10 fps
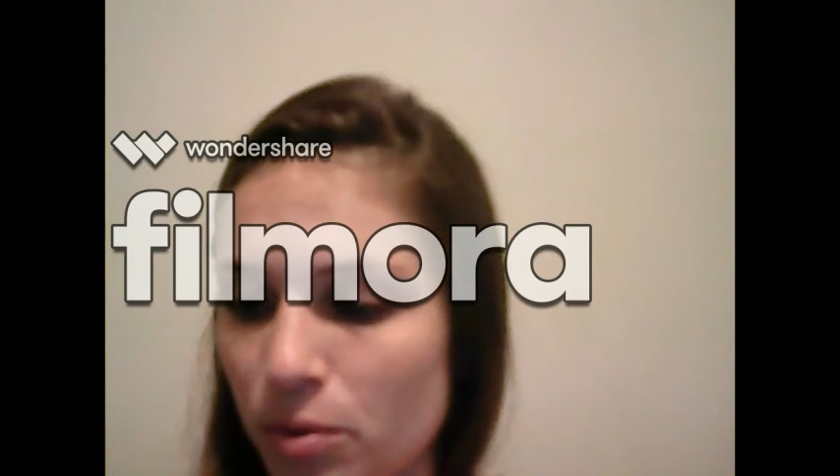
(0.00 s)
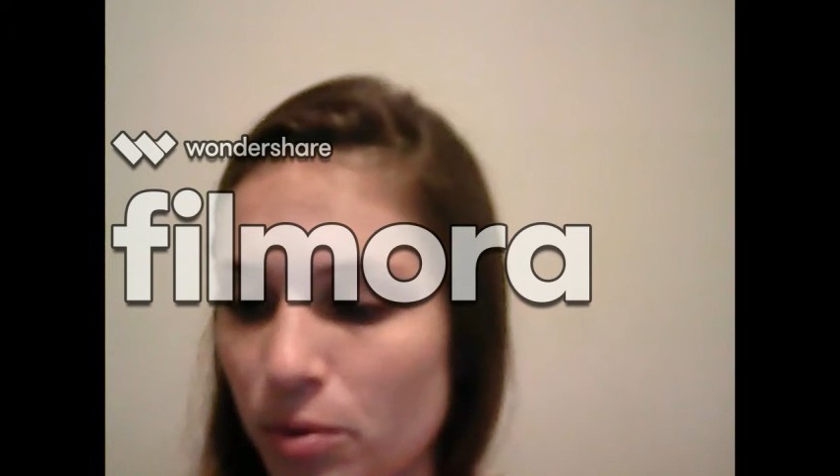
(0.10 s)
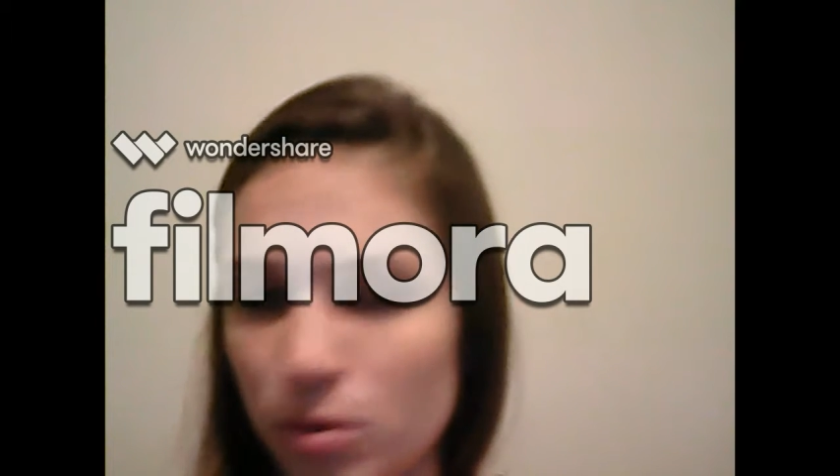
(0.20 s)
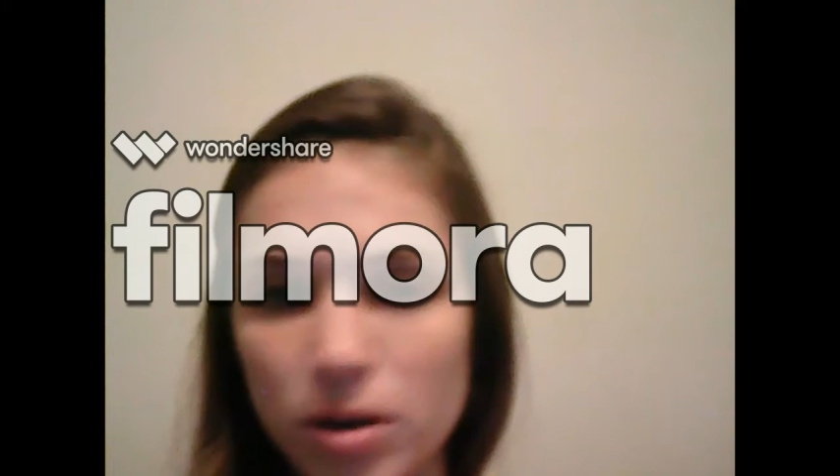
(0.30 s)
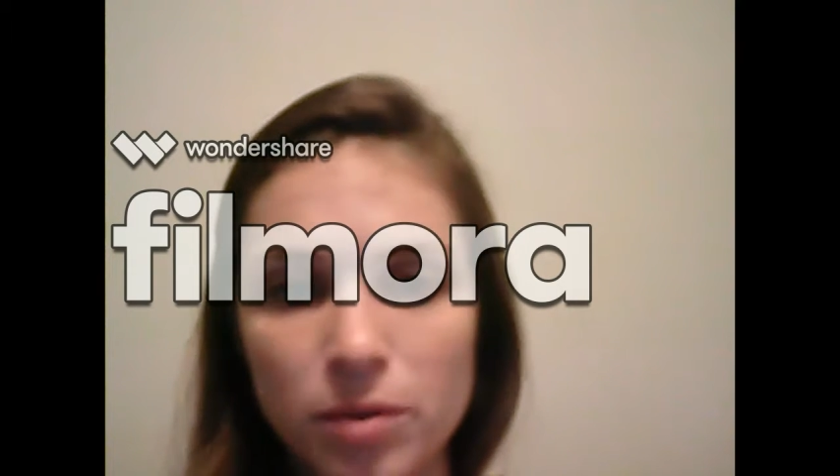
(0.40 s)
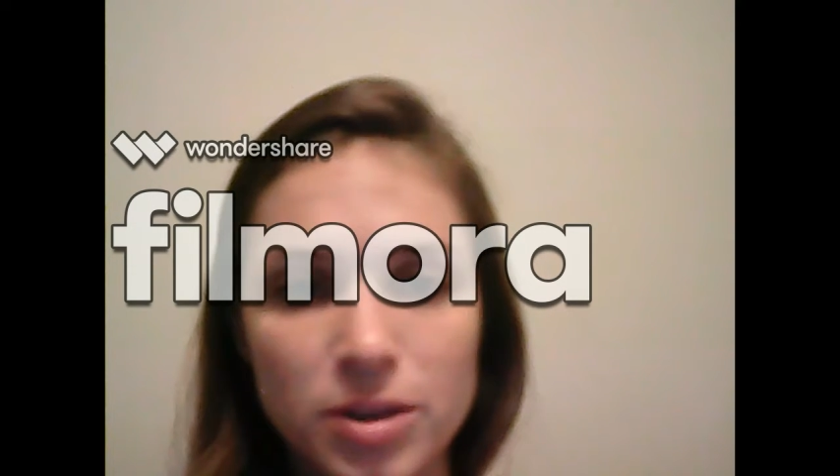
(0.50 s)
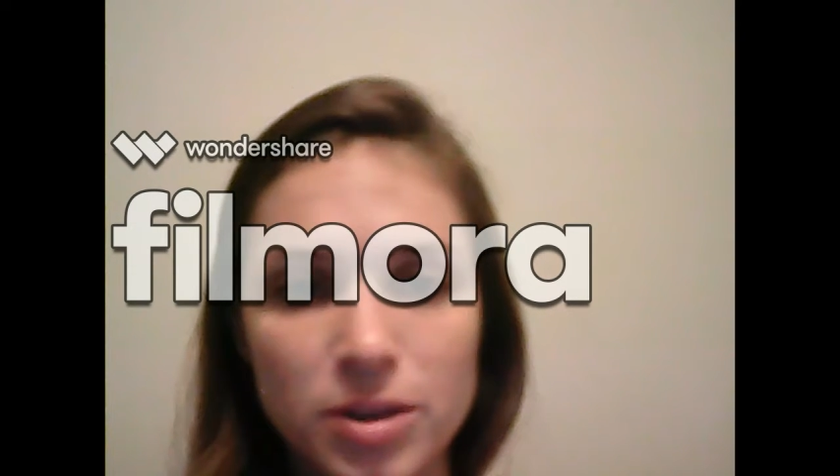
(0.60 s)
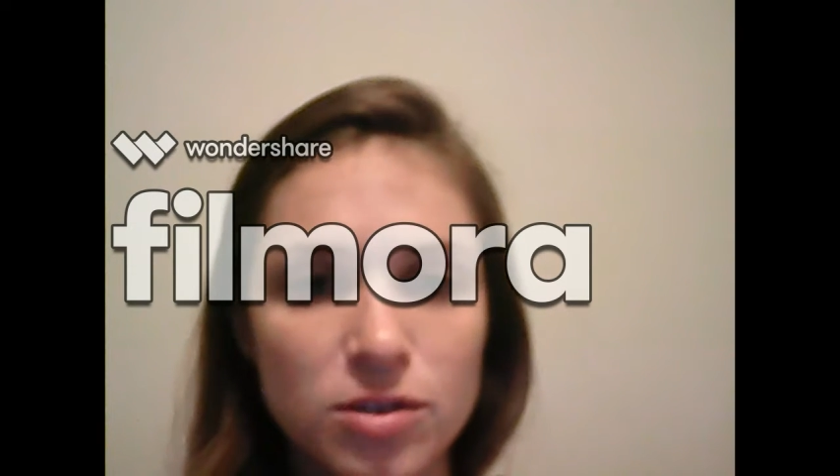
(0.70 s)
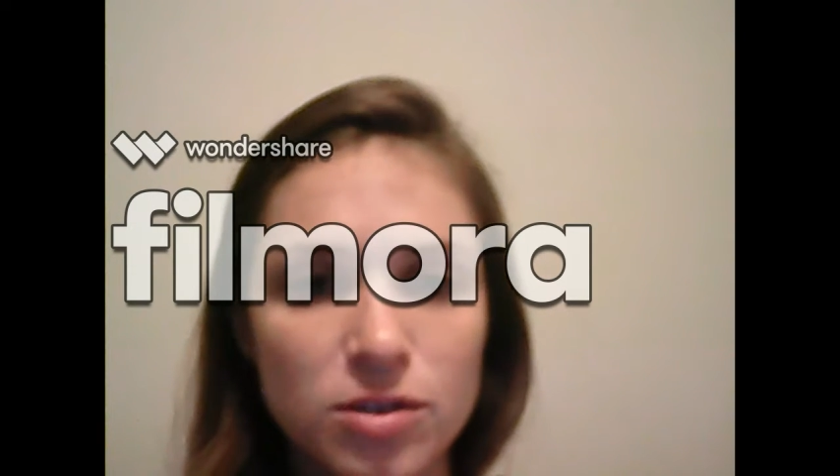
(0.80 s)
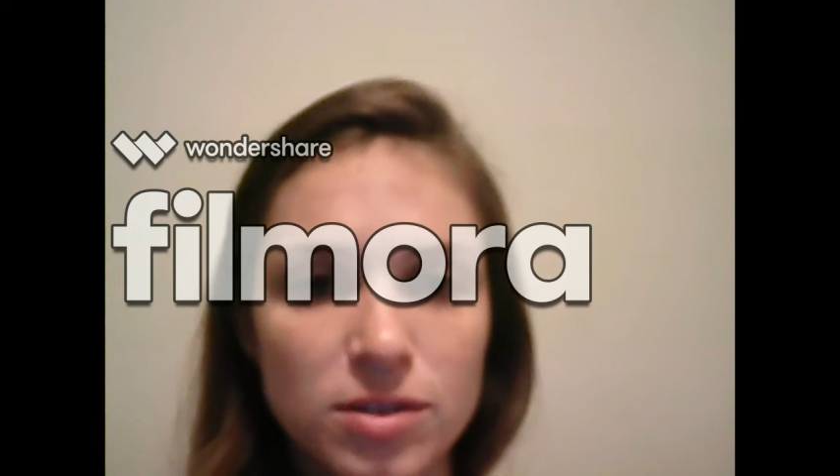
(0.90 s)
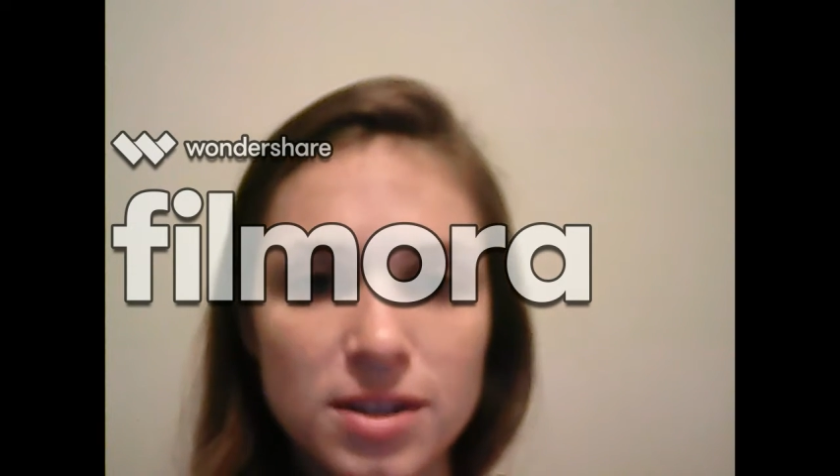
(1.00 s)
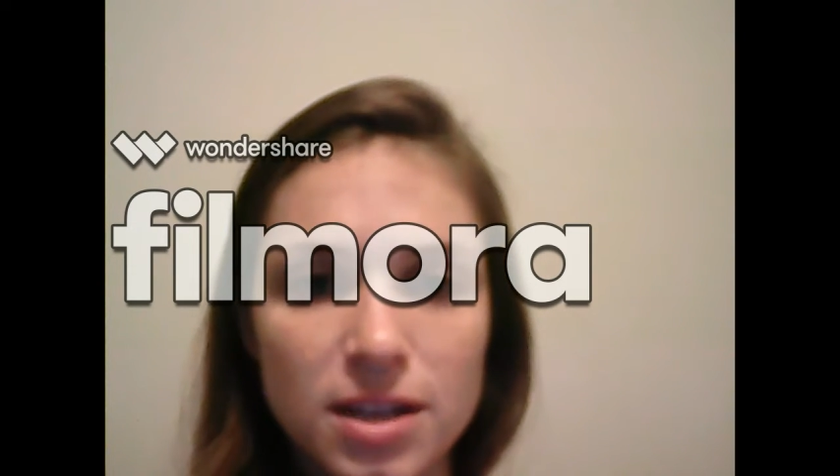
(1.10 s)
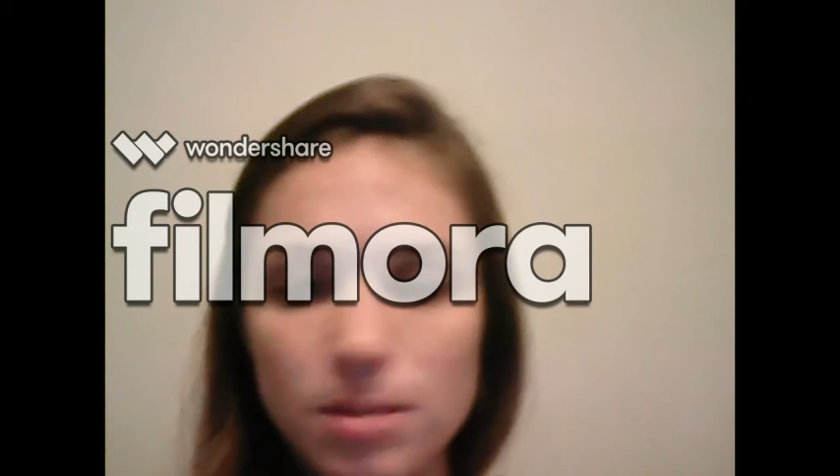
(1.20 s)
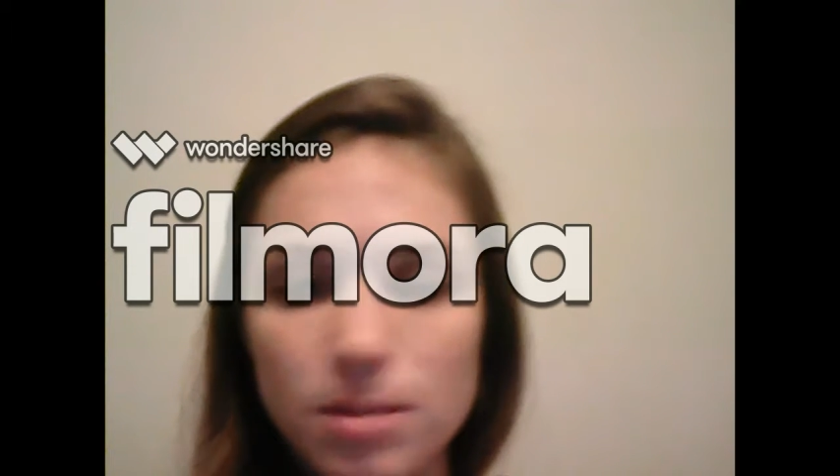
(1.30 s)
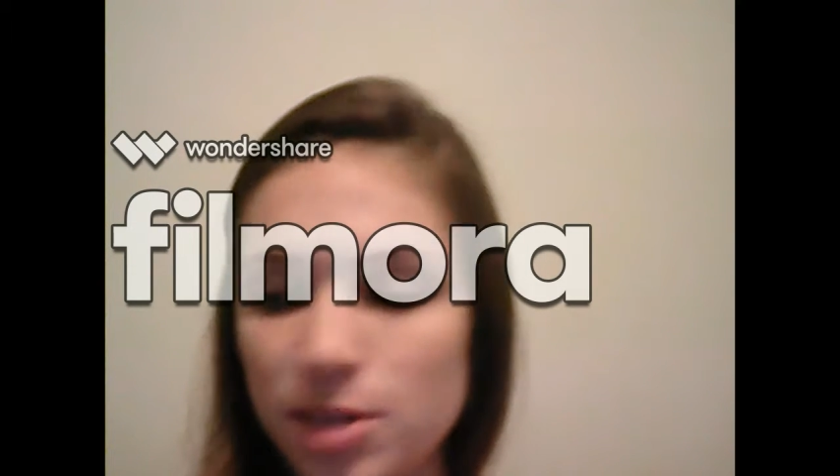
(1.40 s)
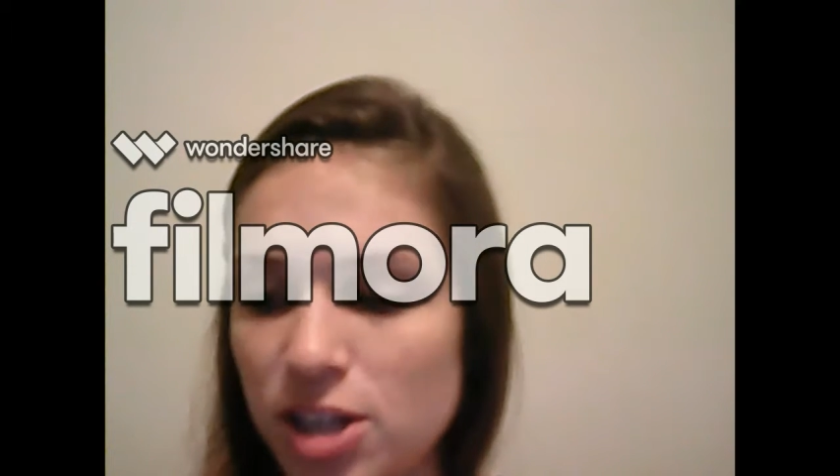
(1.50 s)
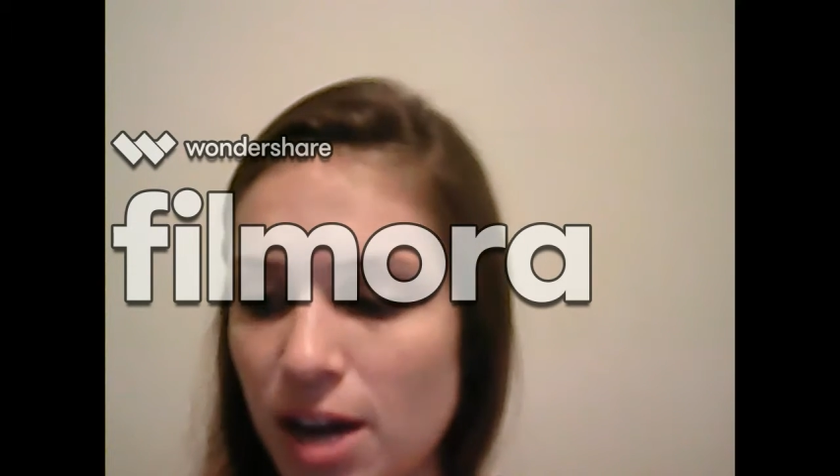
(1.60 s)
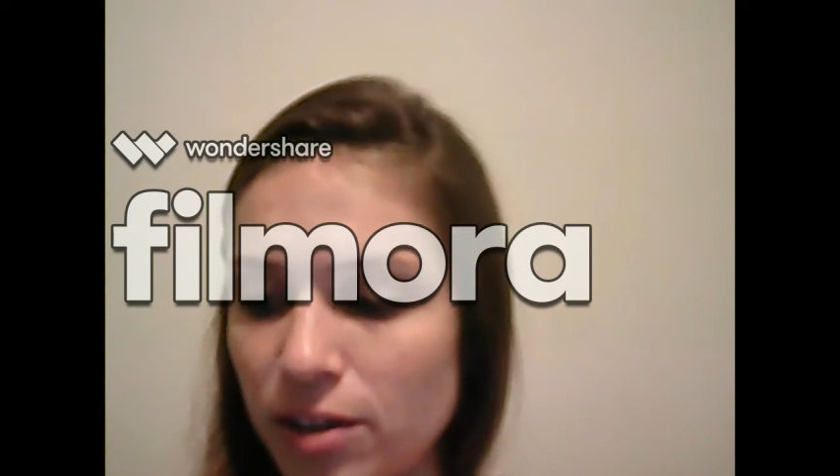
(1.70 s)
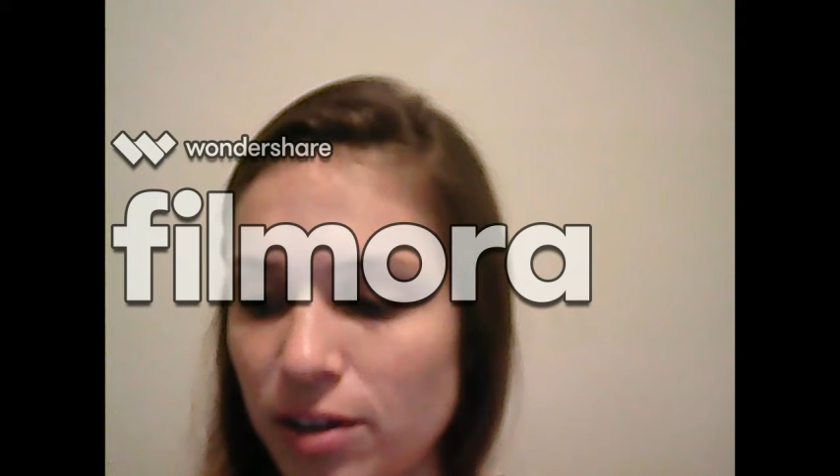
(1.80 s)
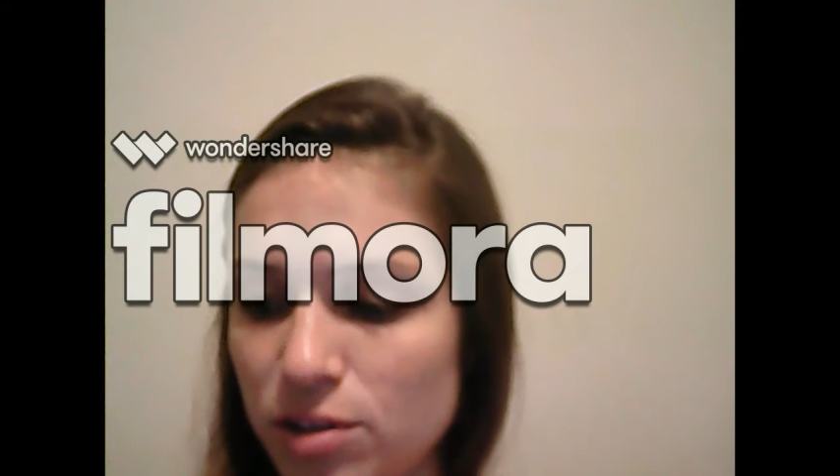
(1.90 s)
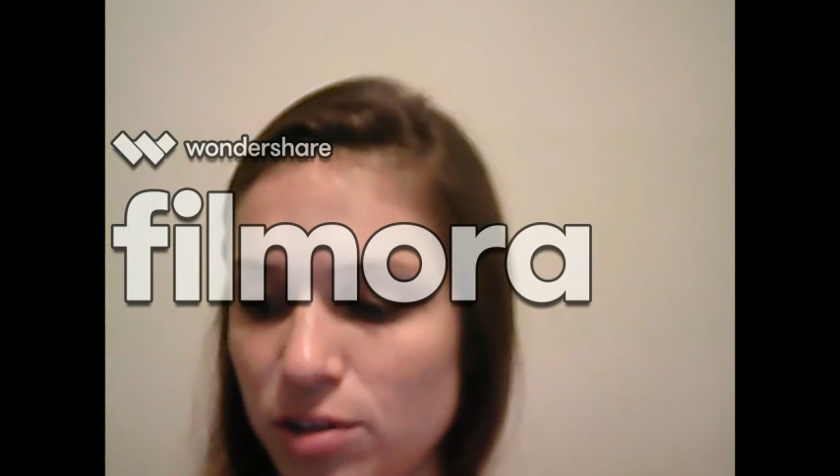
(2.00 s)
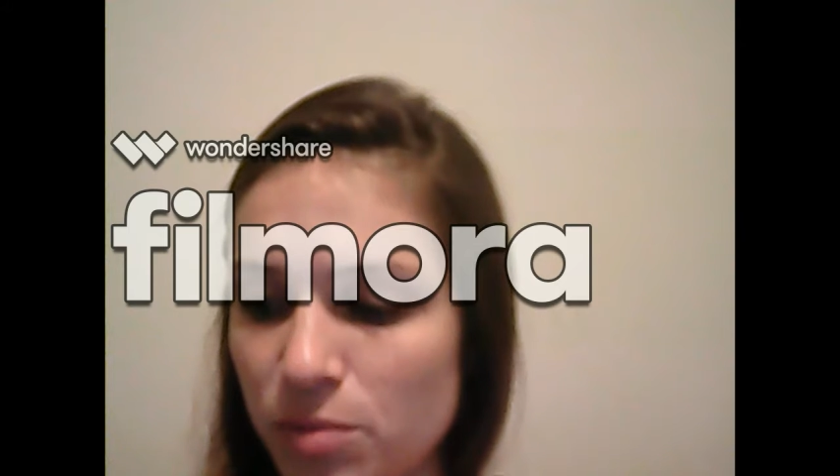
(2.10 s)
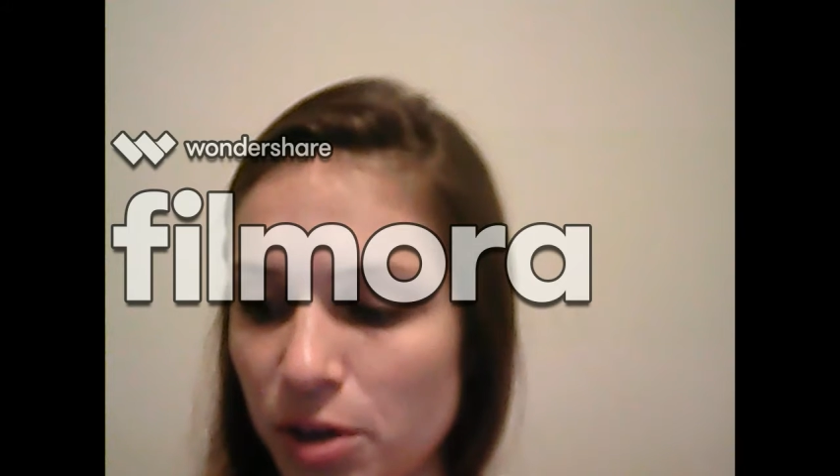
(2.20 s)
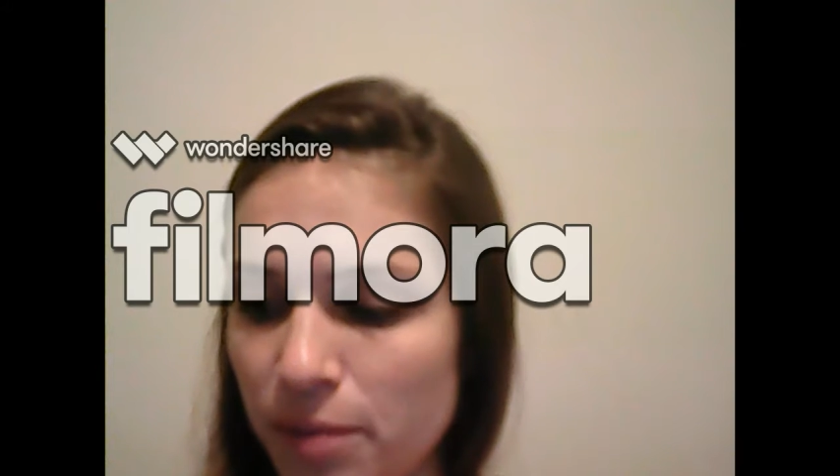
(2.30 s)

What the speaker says: or which students need to be challenged more.